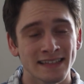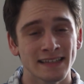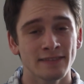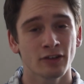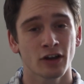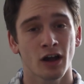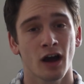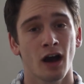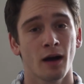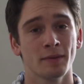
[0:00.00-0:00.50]
leave
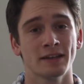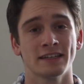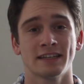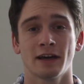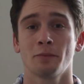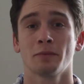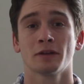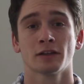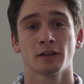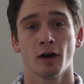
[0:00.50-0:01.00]
a comment
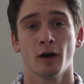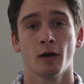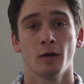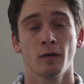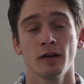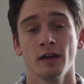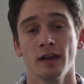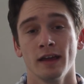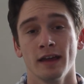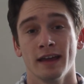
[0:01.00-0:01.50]
down
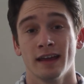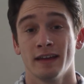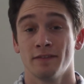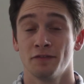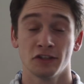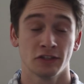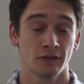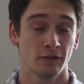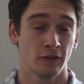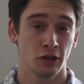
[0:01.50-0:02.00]
below
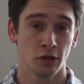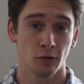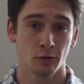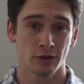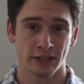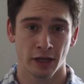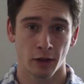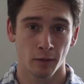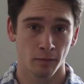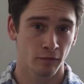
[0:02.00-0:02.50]
if this video
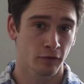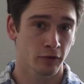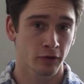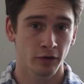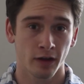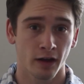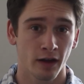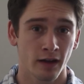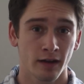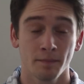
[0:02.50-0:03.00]
was helpful or
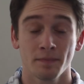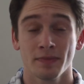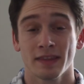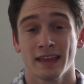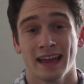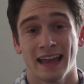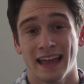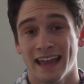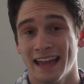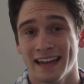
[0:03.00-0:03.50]
not,
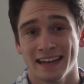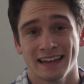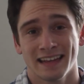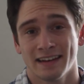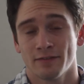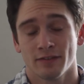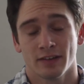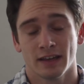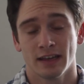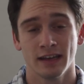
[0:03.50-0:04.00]
and
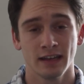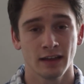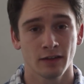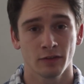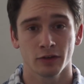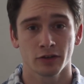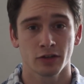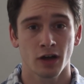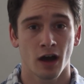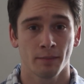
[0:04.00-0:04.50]
if any
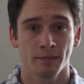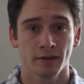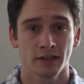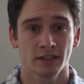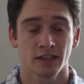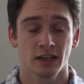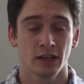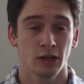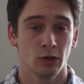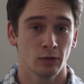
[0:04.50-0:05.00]
other
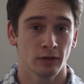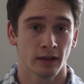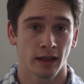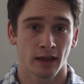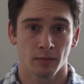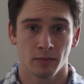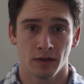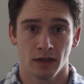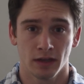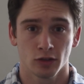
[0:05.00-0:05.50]
topics that you'd
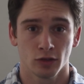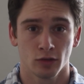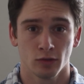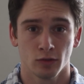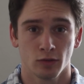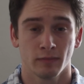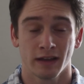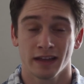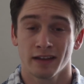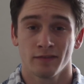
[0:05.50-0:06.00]
like me
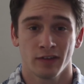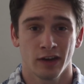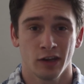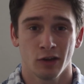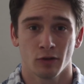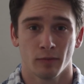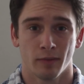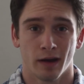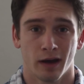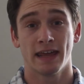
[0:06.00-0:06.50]
to make a
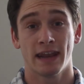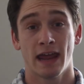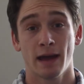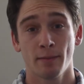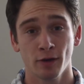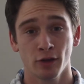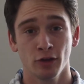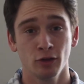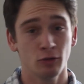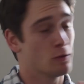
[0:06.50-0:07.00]
video about. And how
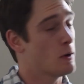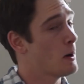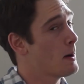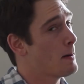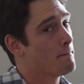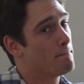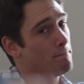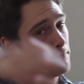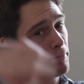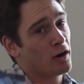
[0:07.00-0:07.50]
about you
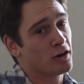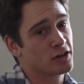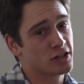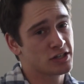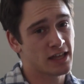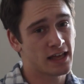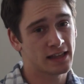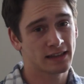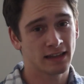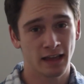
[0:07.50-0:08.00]

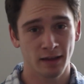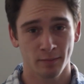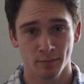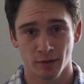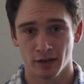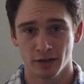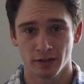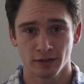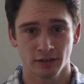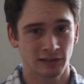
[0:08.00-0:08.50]
punch that like
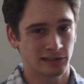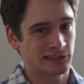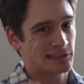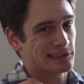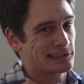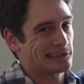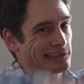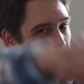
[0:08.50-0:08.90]
button just